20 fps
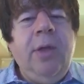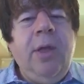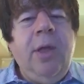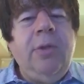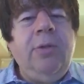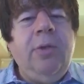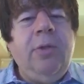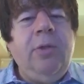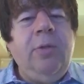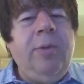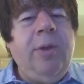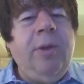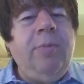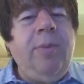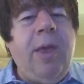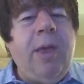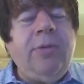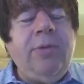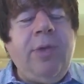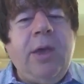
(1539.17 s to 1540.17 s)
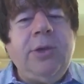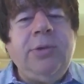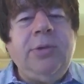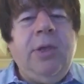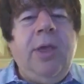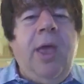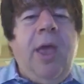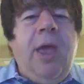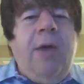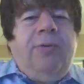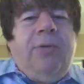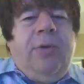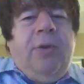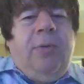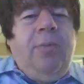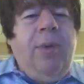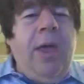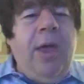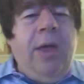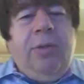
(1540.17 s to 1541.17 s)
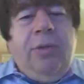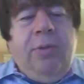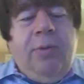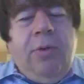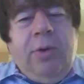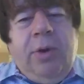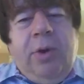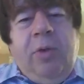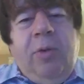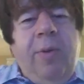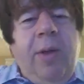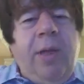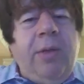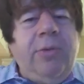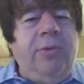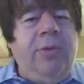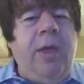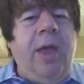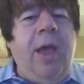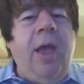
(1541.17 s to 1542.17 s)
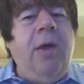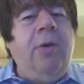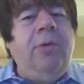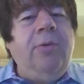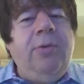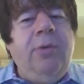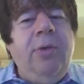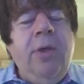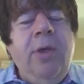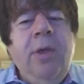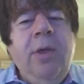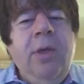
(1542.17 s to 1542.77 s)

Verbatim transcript: And so the big banks actually have to pay at their own expense to house